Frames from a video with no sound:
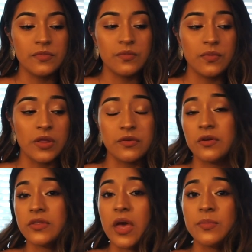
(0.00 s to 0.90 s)

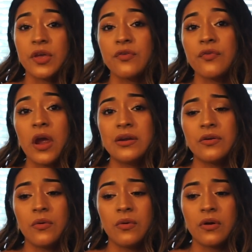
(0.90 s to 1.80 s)
Whether that be a friend
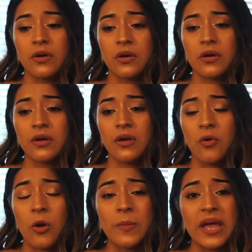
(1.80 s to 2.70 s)
or
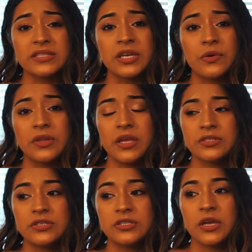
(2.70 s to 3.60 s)
a romantic
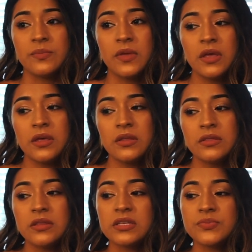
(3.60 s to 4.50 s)
relationship,
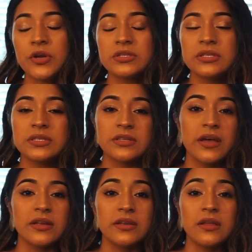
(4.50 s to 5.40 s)
this person
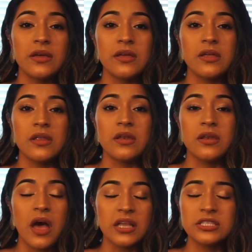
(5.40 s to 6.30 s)
decided
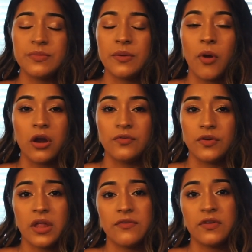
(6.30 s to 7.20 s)
not to be part of
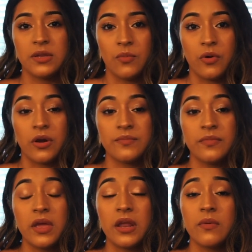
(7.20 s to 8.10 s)
your life anymore.
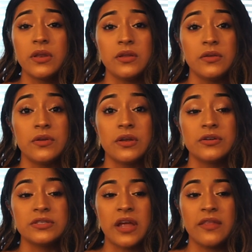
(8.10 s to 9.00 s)
And I want you to
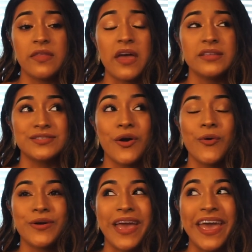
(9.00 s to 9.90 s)
understand that it's
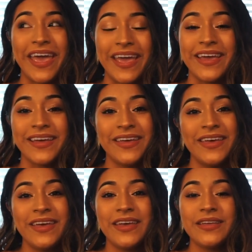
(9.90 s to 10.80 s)
okay.
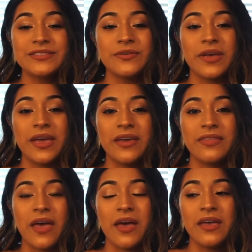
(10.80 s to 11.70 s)
It's okay
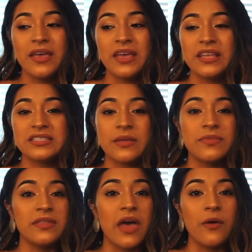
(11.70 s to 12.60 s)
that it's
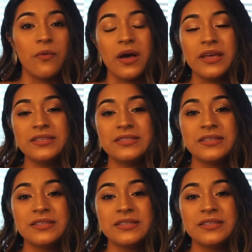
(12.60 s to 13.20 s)
something that was